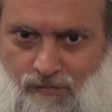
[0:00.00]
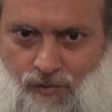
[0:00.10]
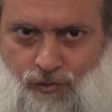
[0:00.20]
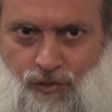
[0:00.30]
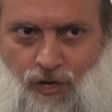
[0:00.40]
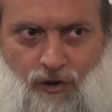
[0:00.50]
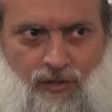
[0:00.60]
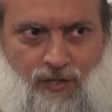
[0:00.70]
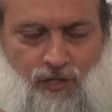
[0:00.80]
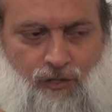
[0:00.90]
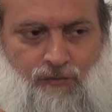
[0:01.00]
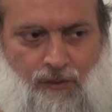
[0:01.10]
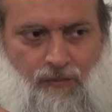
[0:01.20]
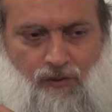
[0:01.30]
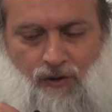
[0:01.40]
Because you know that these
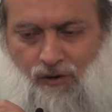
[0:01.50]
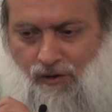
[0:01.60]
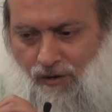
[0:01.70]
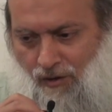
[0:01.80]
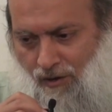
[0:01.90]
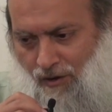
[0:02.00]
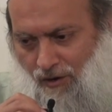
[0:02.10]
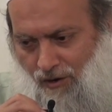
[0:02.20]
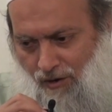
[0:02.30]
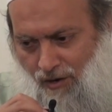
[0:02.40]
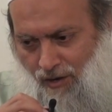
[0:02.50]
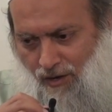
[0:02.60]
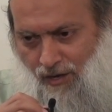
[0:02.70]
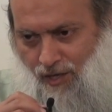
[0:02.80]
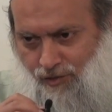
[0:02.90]
people are
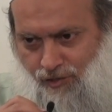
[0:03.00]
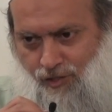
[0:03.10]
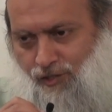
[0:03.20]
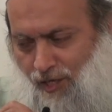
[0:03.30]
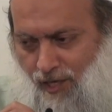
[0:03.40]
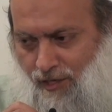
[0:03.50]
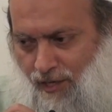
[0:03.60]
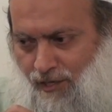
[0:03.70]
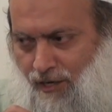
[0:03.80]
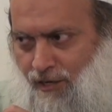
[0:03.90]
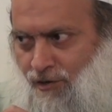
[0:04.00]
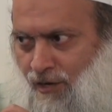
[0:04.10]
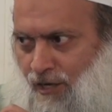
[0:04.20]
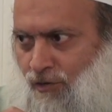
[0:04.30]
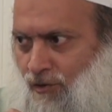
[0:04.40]
against the state, and yet you're
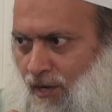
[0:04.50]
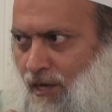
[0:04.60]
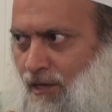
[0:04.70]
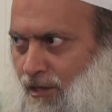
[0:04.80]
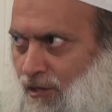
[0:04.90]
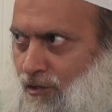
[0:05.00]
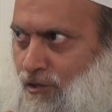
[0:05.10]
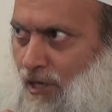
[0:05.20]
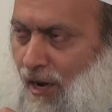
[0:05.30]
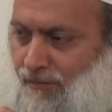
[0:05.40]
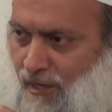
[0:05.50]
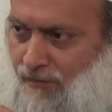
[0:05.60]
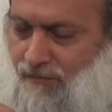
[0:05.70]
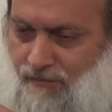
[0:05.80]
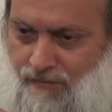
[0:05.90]
not doing anything to stop
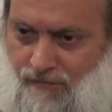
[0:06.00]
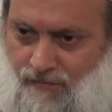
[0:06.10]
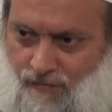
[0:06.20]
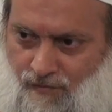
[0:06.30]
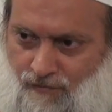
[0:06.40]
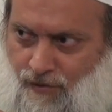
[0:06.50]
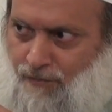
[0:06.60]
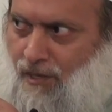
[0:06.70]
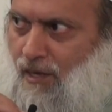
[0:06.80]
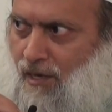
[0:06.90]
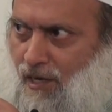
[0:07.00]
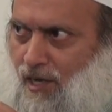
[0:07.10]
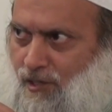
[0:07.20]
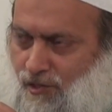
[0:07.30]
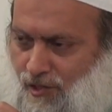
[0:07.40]
them from being
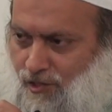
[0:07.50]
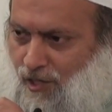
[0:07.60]
against the